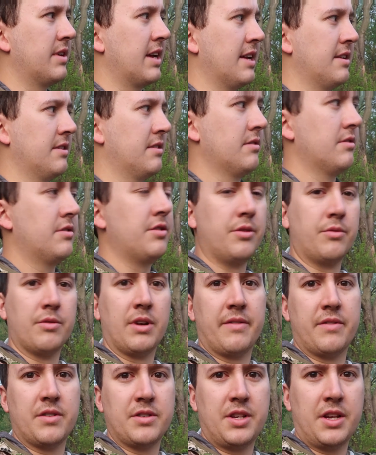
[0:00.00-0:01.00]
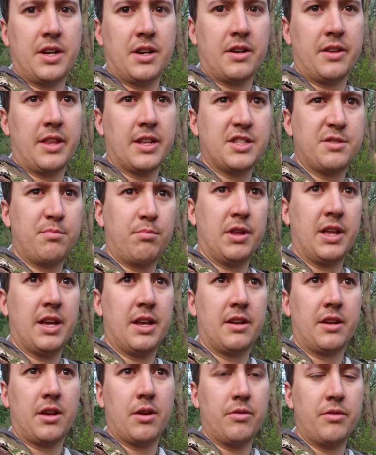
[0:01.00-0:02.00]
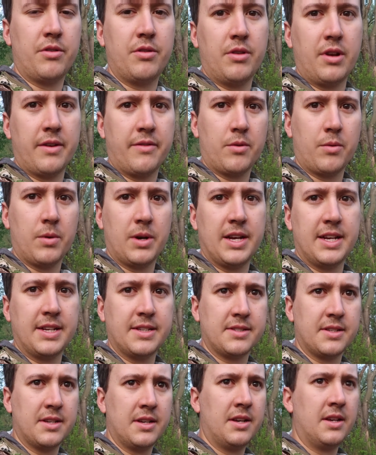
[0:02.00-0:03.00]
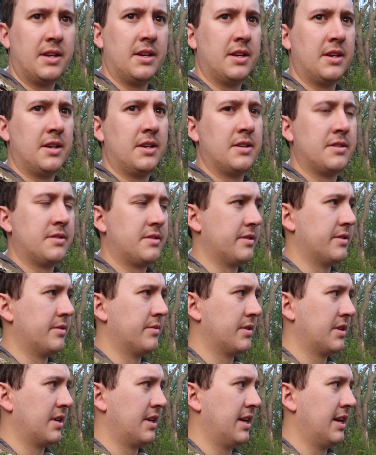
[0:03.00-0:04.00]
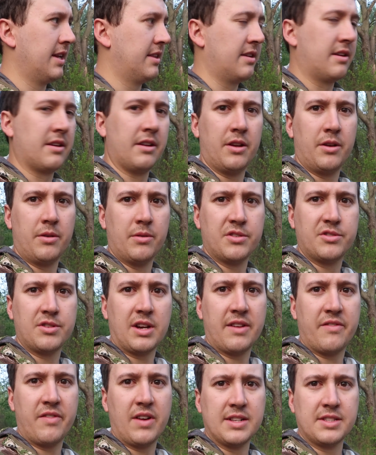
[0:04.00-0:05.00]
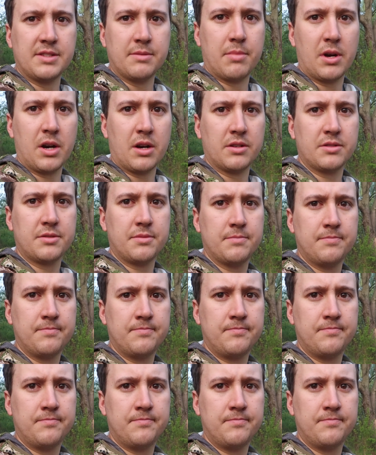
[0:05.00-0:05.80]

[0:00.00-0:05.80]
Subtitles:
We got 2 rivers here that split and go in 2 different ways. So we're gonna hit the canoe and try to find some birds.